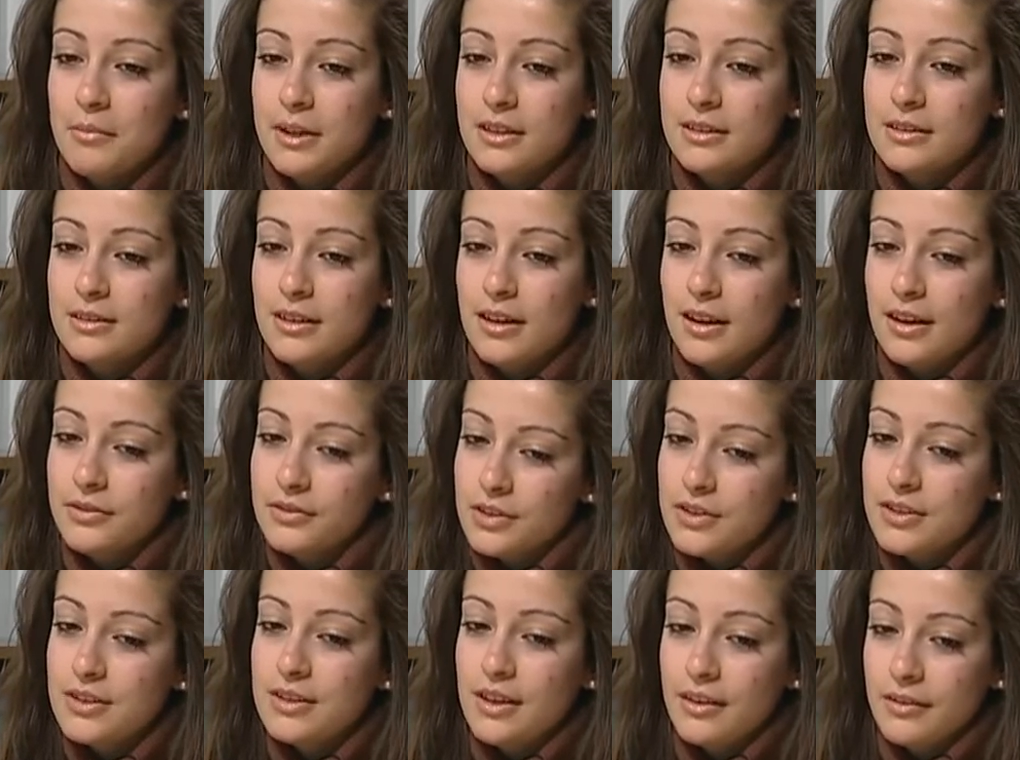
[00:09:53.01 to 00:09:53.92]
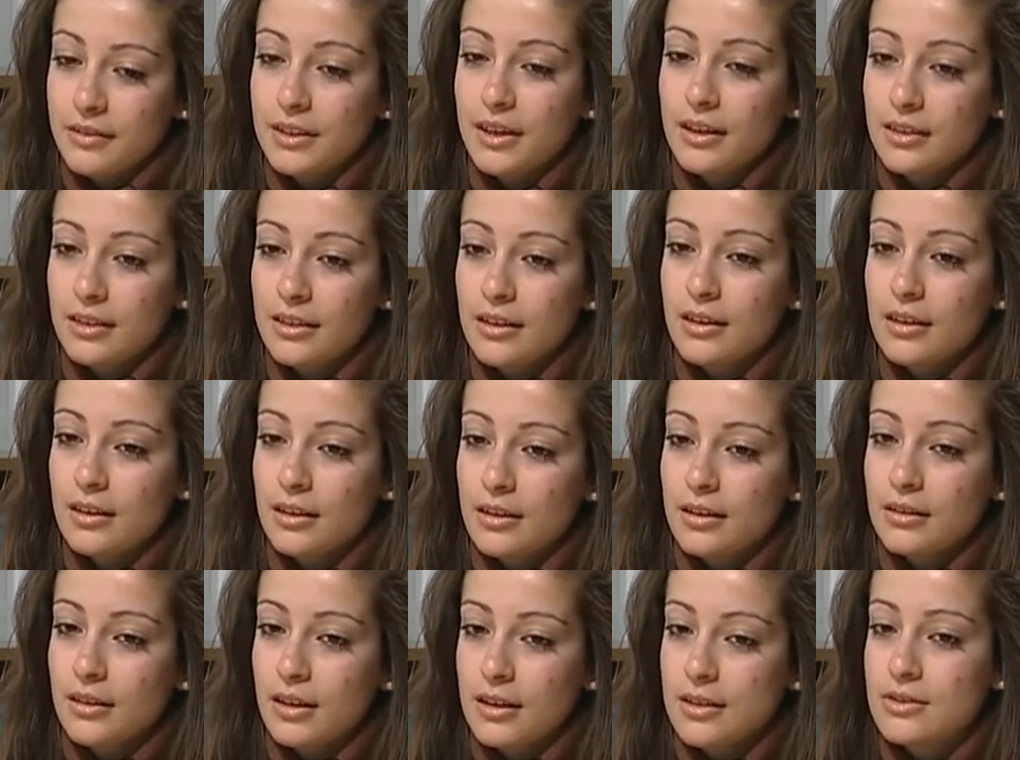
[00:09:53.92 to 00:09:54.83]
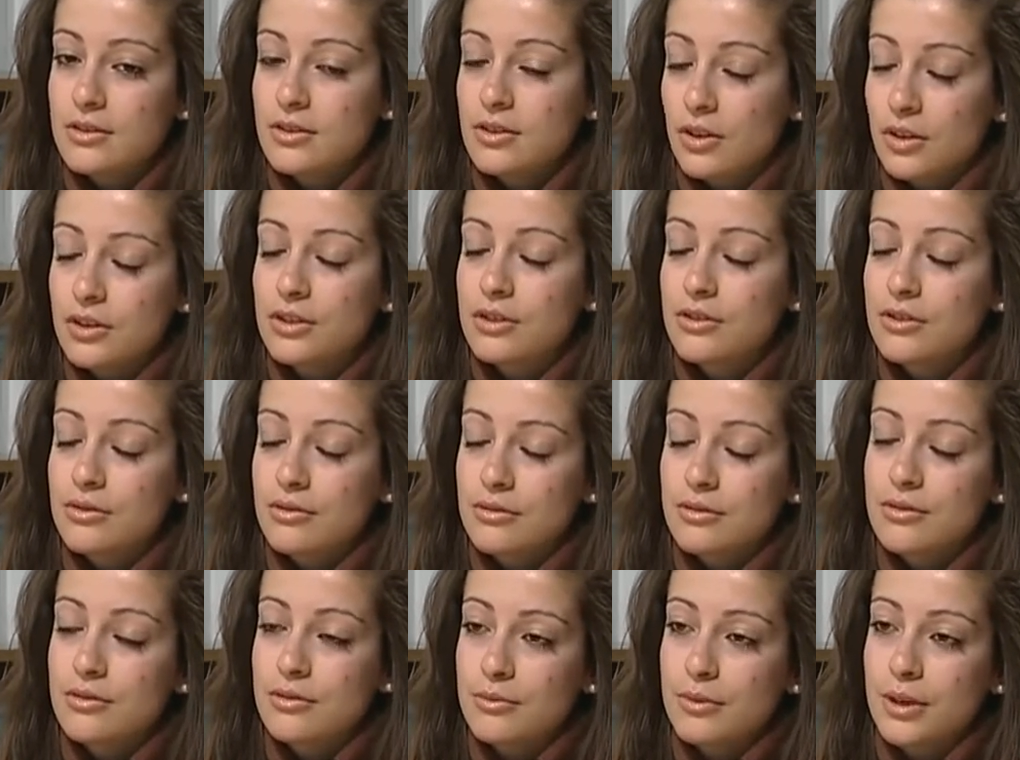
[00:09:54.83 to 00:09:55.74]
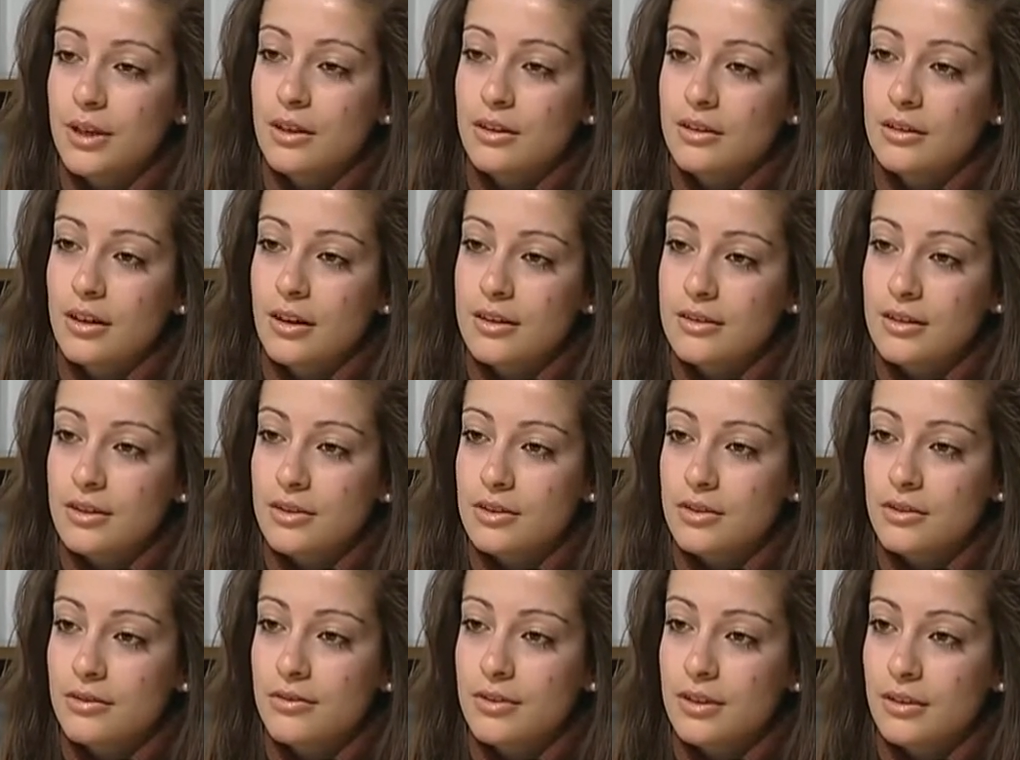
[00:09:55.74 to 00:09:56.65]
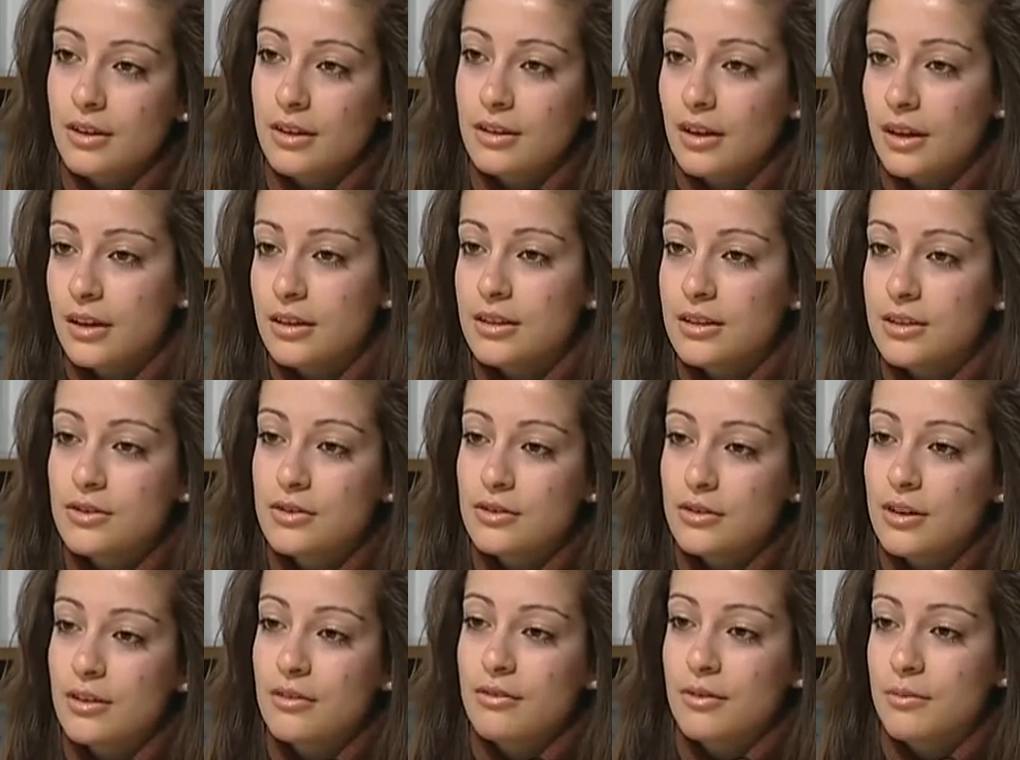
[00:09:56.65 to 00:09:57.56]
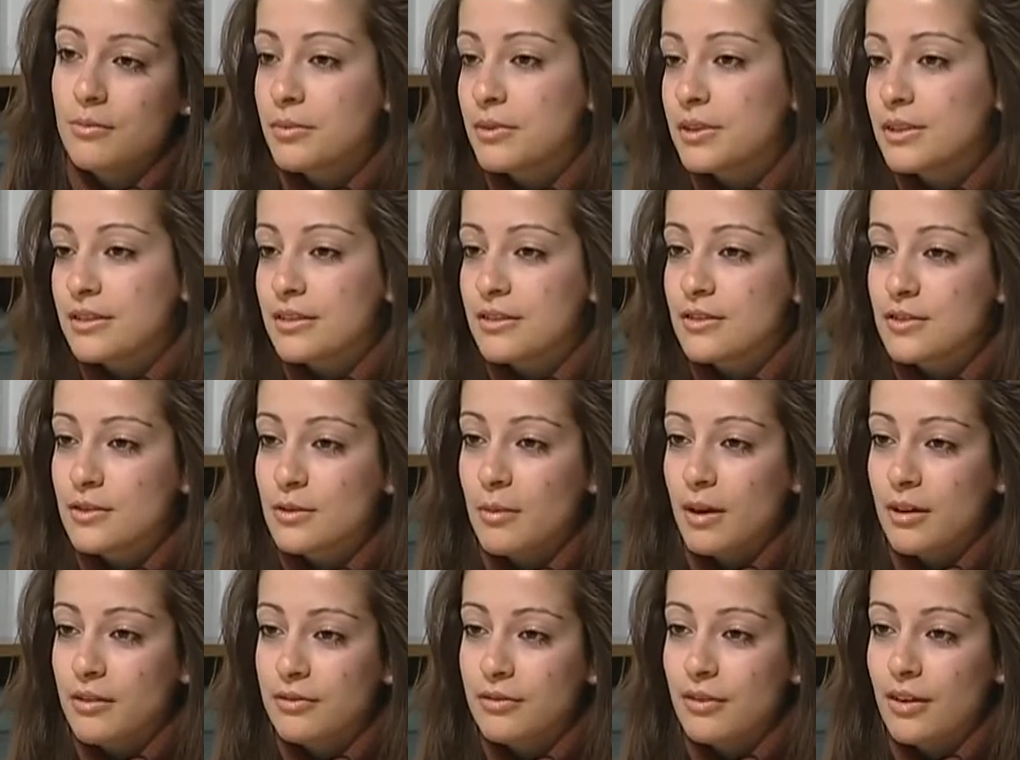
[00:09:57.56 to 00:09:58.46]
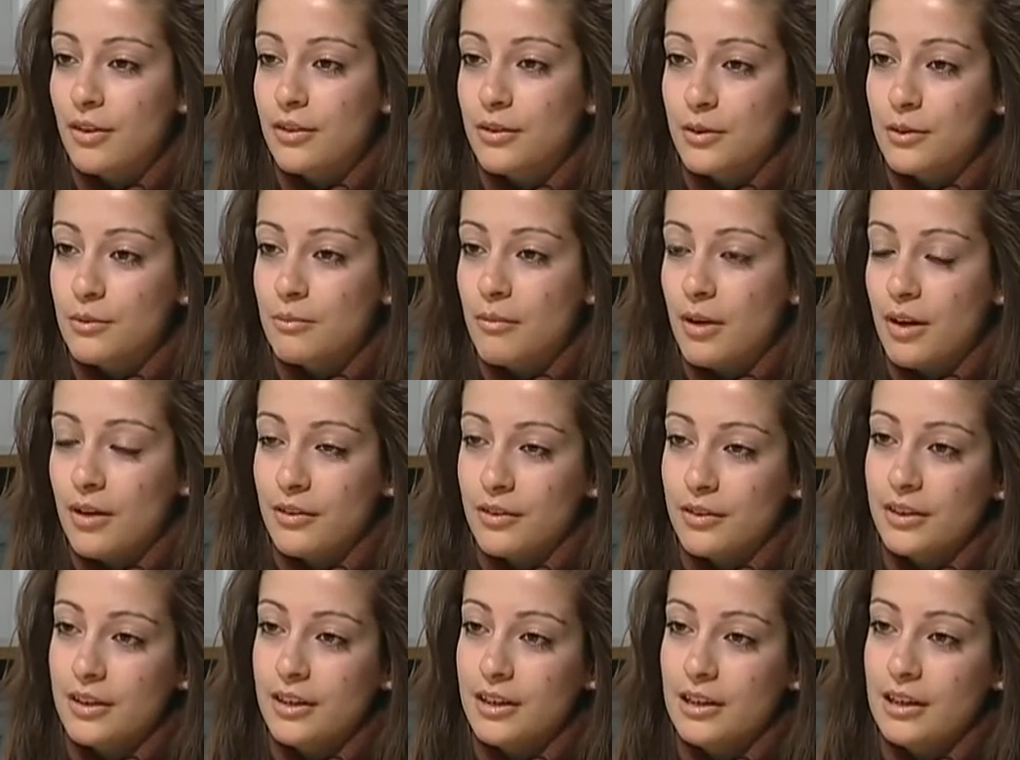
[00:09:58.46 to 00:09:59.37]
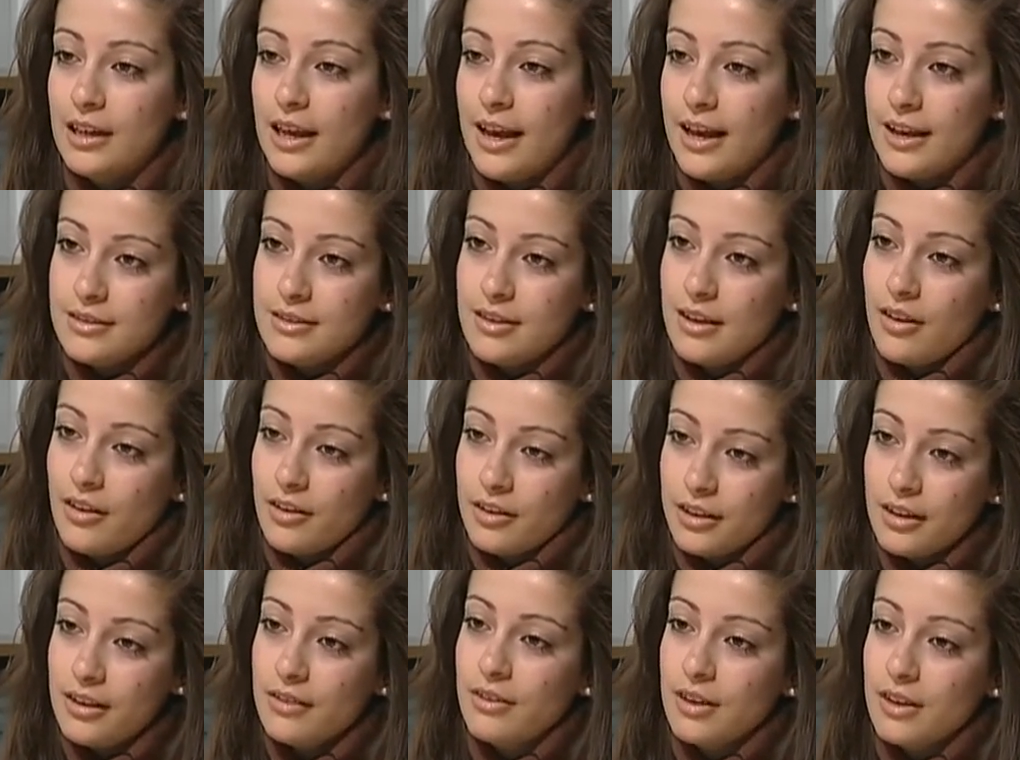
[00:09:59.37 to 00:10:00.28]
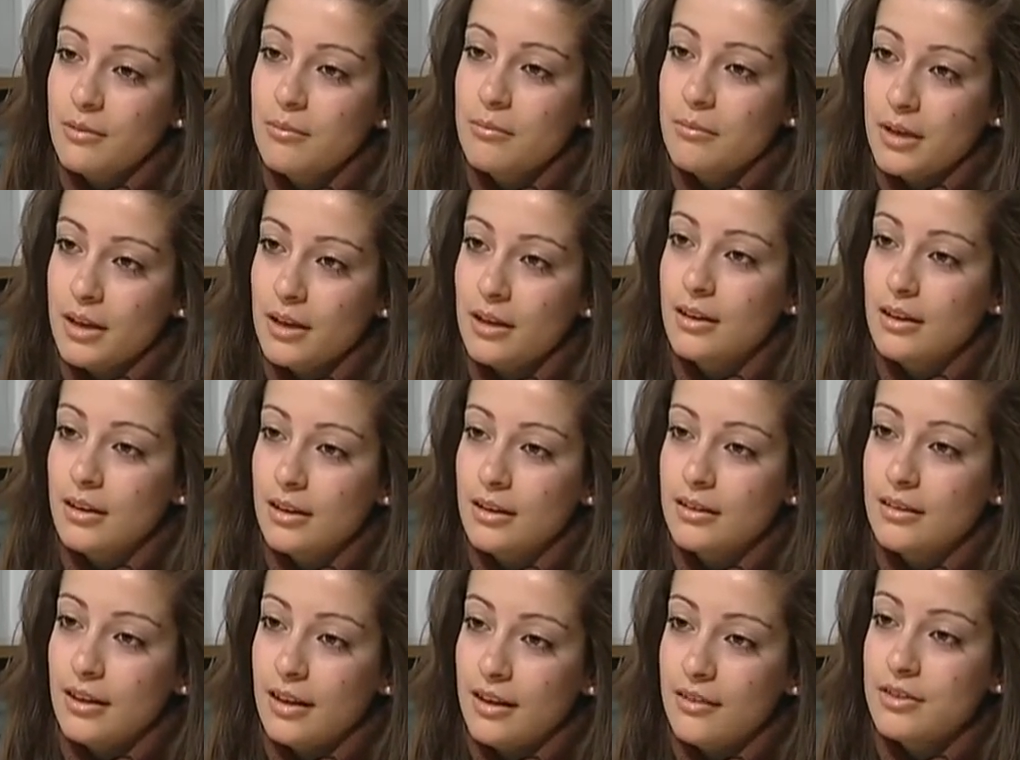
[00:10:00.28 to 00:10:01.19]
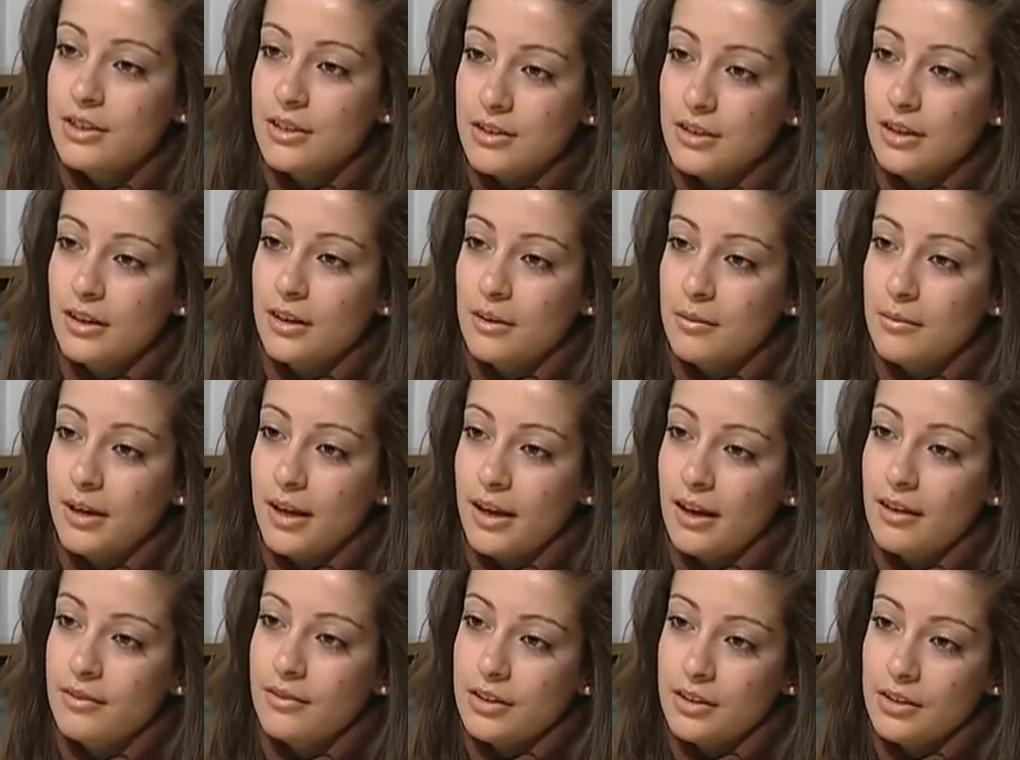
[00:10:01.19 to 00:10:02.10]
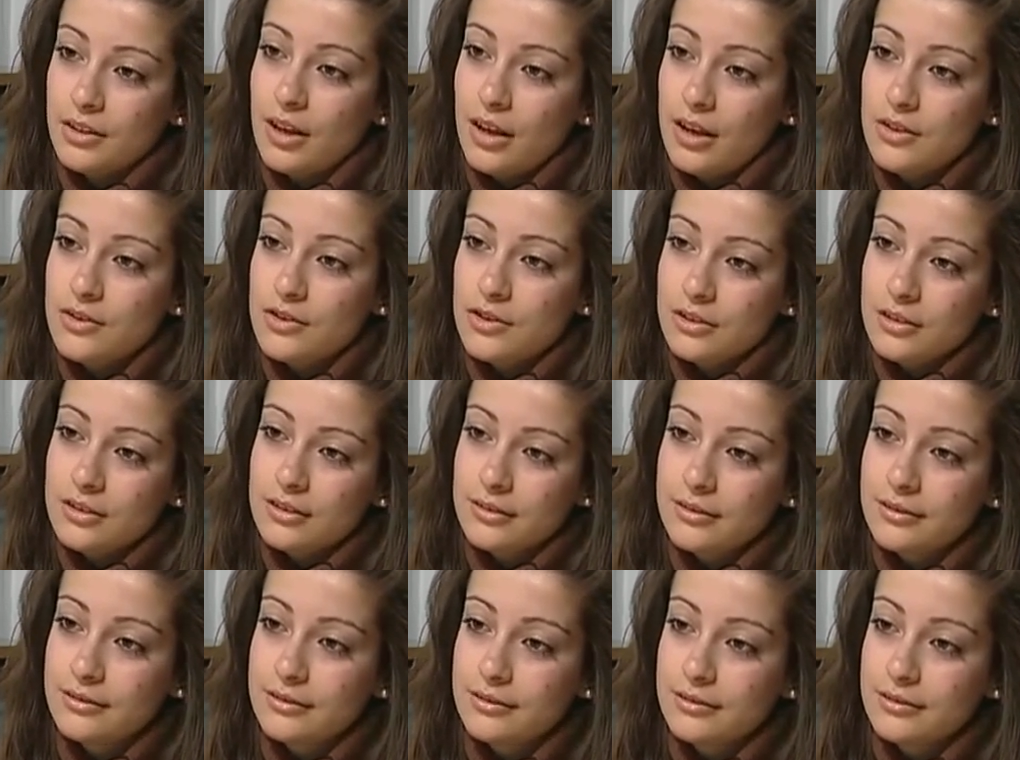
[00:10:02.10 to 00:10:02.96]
But after 7, I think they start to recognize and to feel that I need to give a present to my father or mother as they are giving me, and every time I have an occasion.